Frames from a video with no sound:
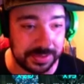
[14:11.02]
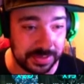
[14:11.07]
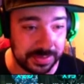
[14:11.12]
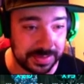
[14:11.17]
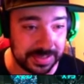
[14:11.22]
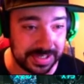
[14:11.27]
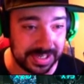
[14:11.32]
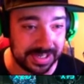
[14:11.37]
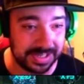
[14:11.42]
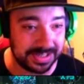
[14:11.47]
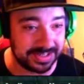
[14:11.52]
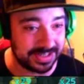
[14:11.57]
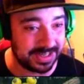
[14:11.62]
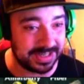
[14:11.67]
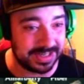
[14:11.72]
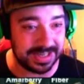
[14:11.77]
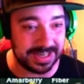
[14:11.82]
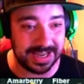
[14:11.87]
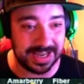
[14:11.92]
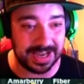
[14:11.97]
build some shoes and then I
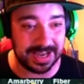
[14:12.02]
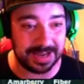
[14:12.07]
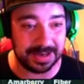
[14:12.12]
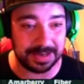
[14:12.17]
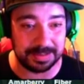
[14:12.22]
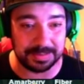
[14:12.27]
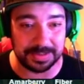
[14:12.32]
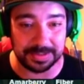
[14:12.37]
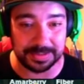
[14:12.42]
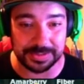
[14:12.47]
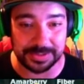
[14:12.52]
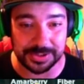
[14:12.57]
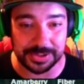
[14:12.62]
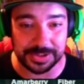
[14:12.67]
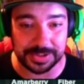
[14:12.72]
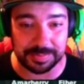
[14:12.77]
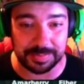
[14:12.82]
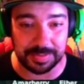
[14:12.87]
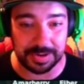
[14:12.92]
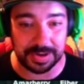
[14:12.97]
was like, nah, I ain't building
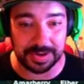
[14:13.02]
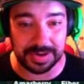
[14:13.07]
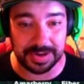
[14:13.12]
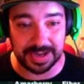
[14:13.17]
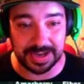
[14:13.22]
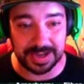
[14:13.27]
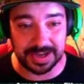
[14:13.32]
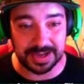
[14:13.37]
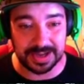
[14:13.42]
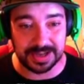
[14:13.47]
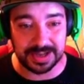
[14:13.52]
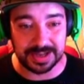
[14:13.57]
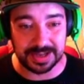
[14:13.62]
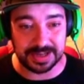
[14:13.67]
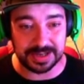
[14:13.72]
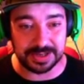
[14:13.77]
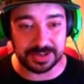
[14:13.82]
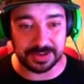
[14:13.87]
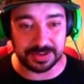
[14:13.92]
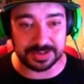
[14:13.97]
shoes, bro.
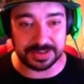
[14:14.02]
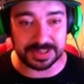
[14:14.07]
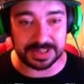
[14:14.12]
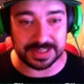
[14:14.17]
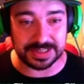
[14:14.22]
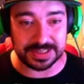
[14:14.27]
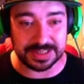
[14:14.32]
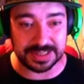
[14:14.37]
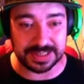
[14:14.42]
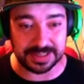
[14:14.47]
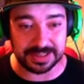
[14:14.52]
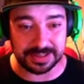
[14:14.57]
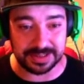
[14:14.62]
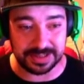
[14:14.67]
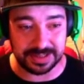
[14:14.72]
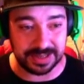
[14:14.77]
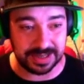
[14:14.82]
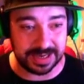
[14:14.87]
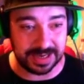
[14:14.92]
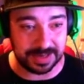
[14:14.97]
Not
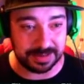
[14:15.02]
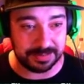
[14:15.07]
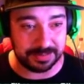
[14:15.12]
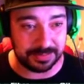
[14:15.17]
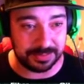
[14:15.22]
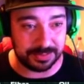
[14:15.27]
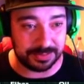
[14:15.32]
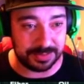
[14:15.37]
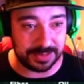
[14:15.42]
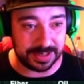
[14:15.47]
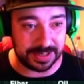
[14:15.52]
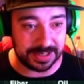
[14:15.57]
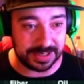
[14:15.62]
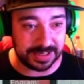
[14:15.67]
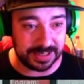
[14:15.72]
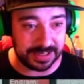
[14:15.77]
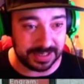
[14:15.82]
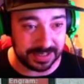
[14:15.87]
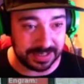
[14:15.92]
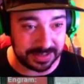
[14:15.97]
until I am
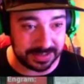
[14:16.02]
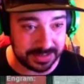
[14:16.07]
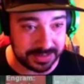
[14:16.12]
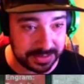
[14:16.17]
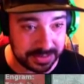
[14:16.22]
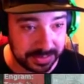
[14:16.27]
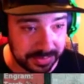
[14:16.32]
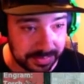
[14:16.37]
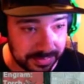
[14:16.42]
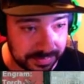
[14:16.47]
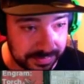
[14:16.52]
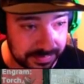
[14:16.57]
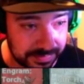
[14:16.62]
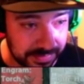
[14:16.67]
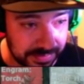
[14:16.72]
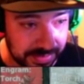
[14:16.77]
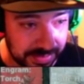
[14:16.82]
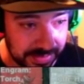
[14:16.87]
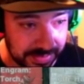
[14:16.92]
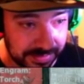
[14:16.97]
ready to
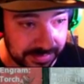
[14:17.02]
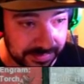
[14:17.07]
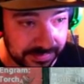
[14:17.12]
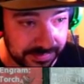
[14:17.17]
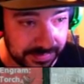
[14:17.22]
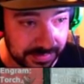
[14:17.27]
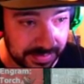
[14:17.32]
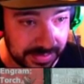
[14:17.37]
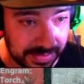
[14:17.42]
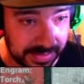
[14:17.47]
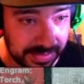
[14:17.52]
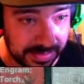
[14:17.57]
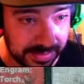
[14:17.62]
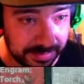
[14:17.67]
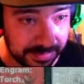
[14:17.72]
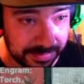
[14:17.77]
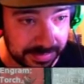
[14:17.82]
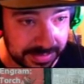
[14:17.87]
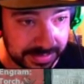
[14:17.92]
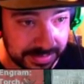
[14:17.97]
fucking
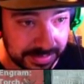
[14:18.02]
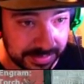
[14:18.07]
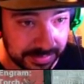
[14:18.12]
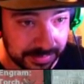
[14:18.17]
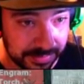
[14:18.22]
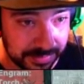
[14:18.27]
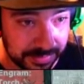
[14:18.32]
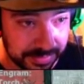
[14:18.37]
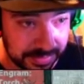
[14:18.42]
fully commit to the